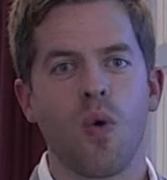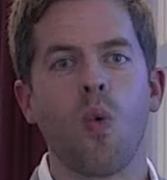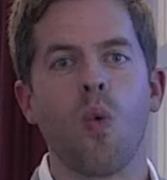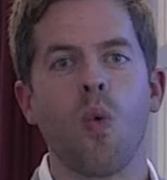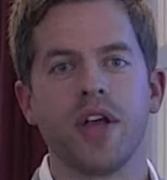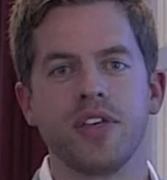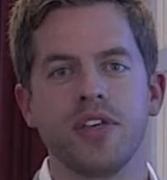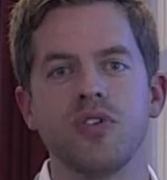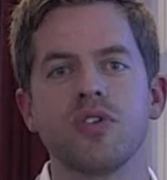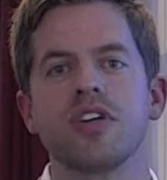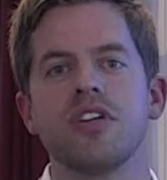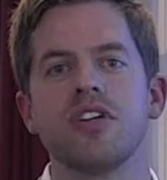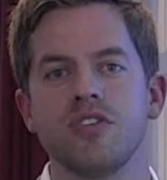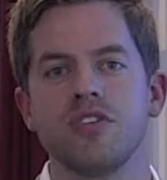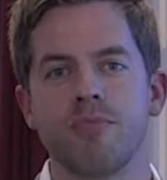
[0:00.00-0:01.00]
what you
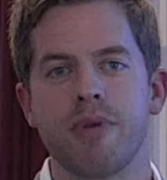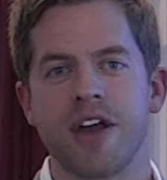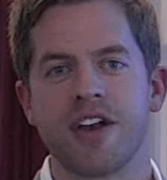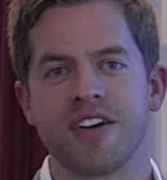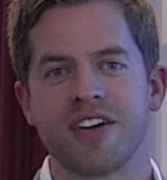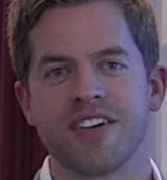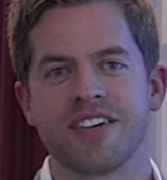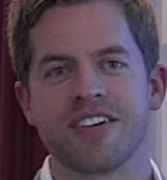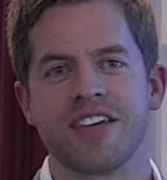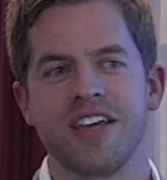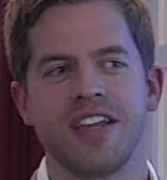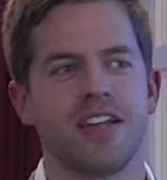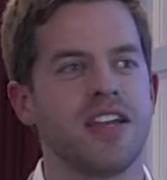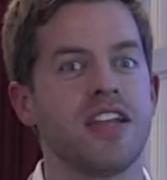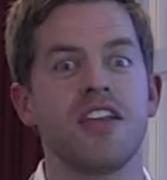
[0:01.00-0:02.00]
can do better
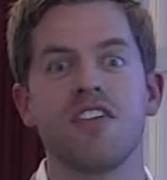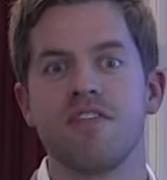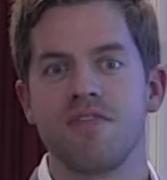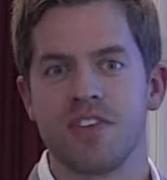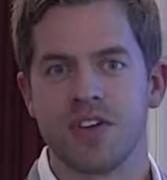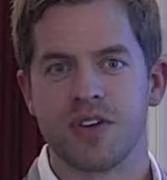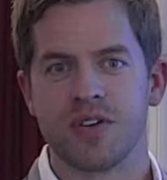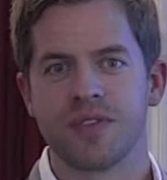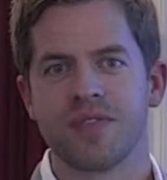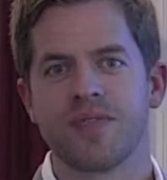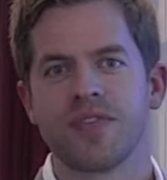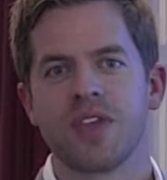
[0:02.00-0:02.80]
in an interview